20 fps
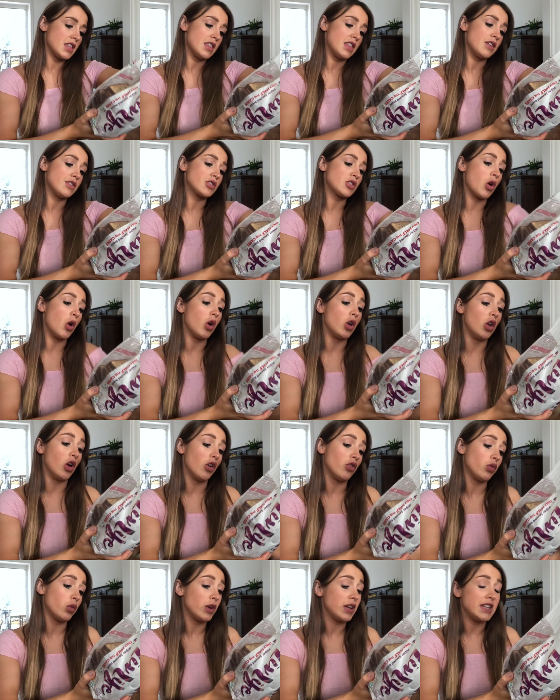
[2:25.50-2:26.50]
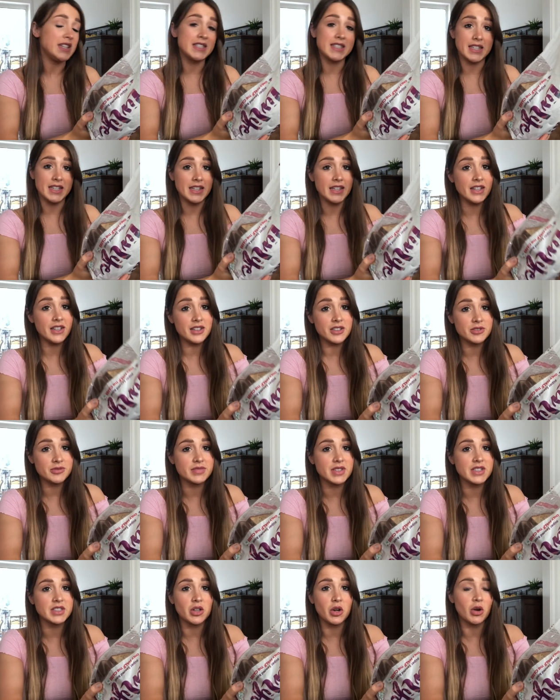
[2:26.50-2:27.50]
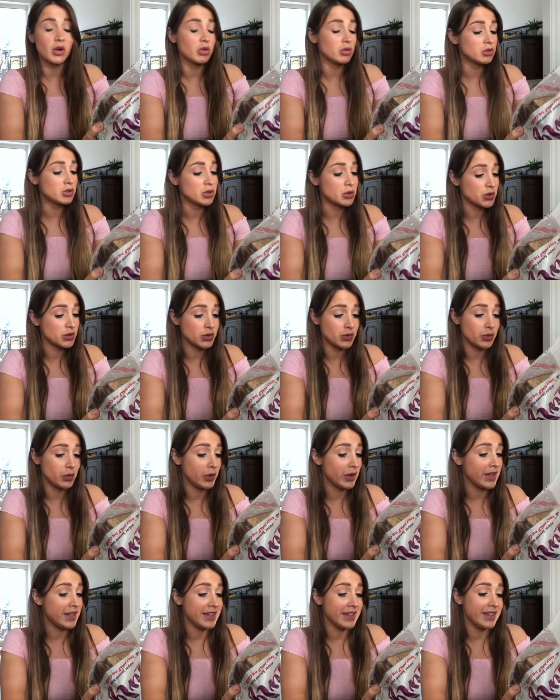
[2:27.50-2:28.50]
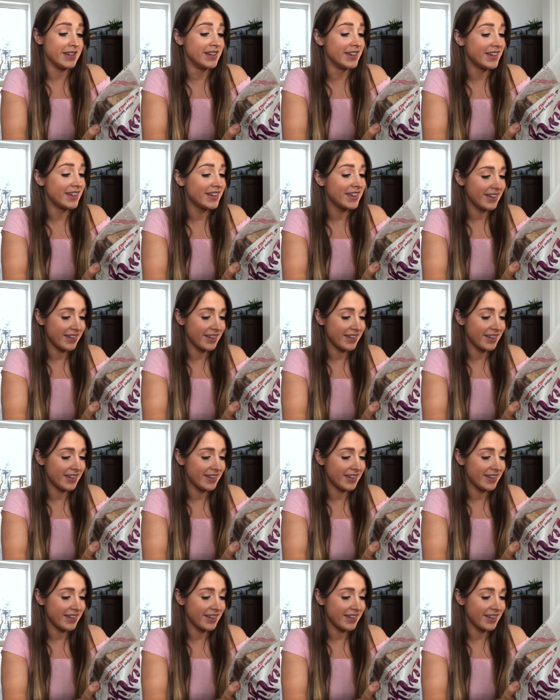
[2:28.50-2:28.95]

it's got a lot of wheat in it. It's got all sorts of wheat in it.